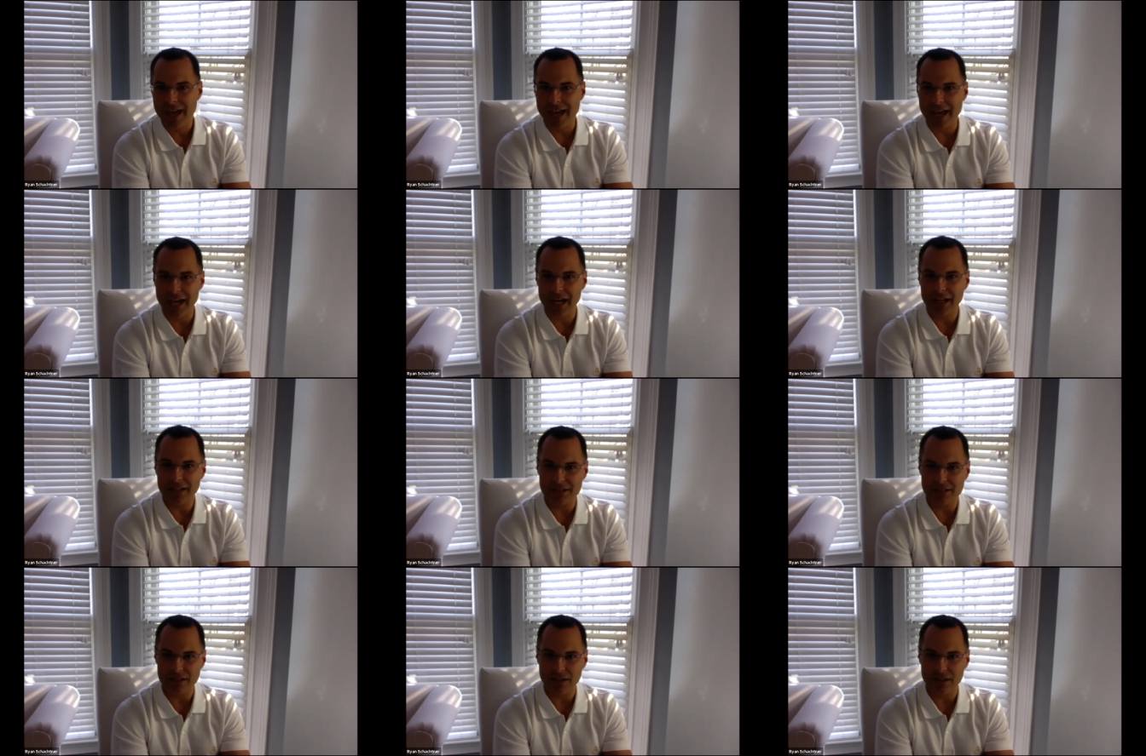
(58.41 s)

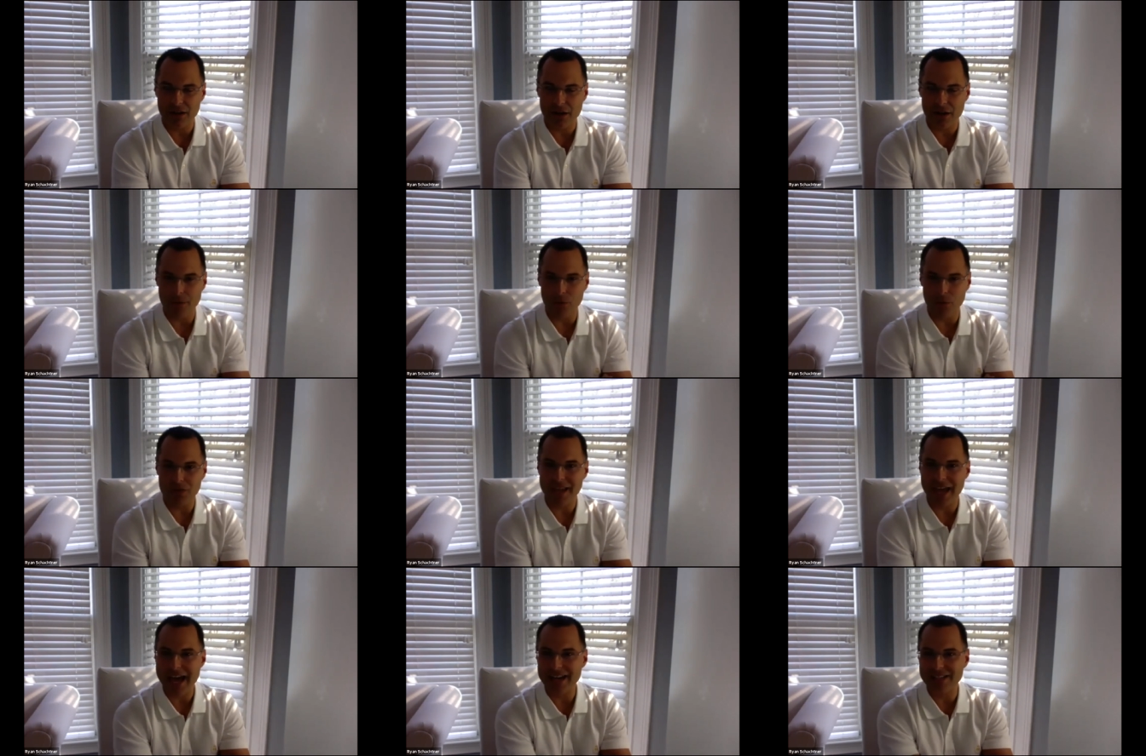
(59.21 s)
and
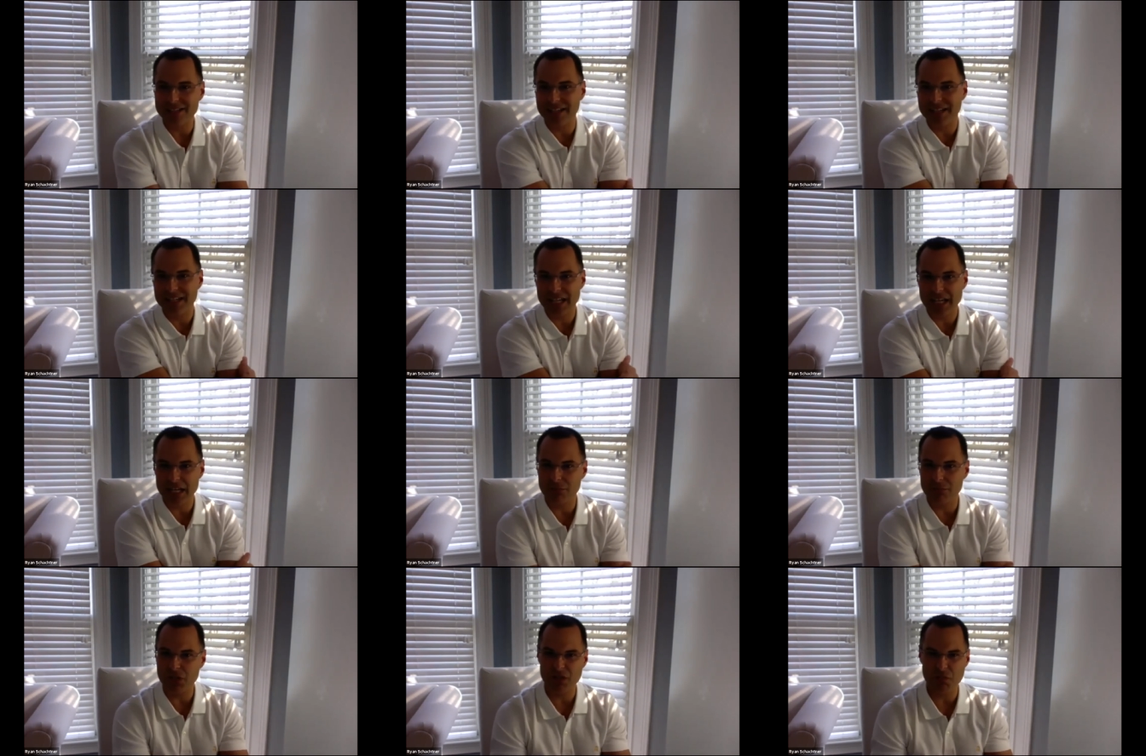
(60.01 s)
was asking
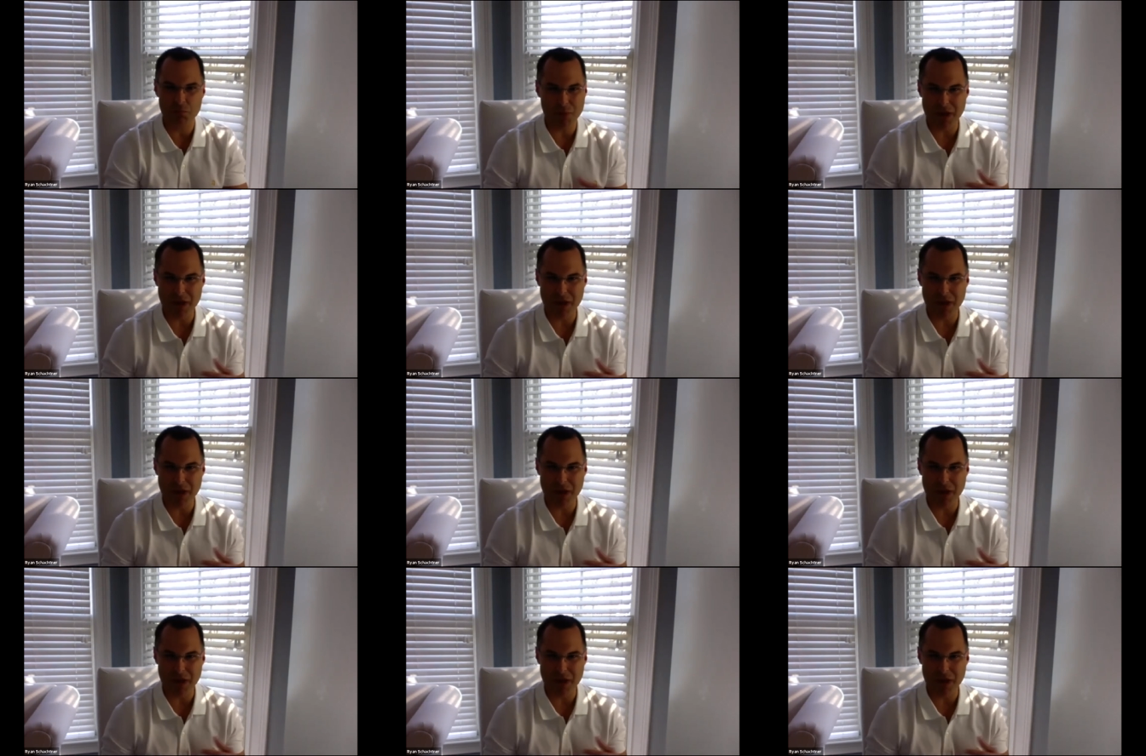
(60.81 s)
him just